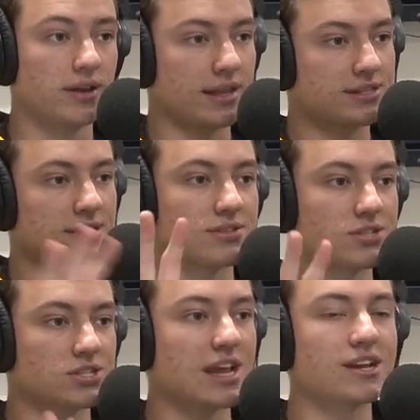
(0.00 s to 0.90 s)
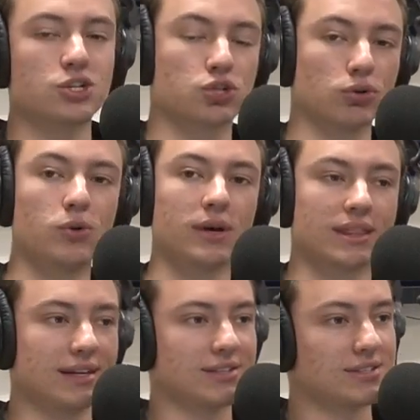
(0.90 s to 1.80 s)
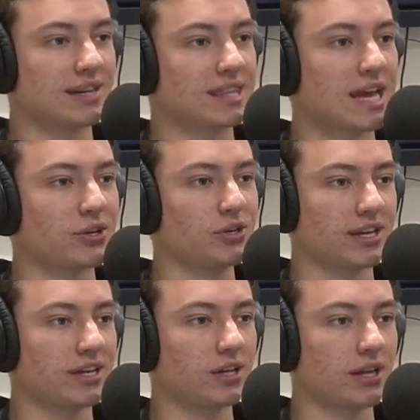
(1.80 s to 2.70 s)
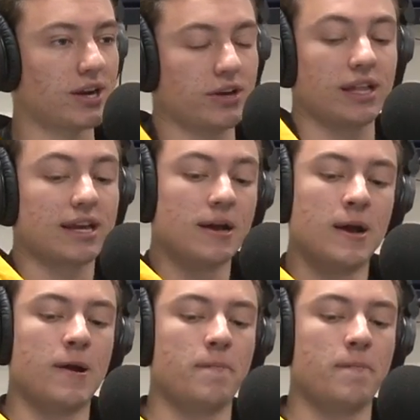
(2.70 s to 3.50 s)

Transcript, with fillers: that said "Stayed True" with it and said, "Thank you, N'Keal Harry." Like,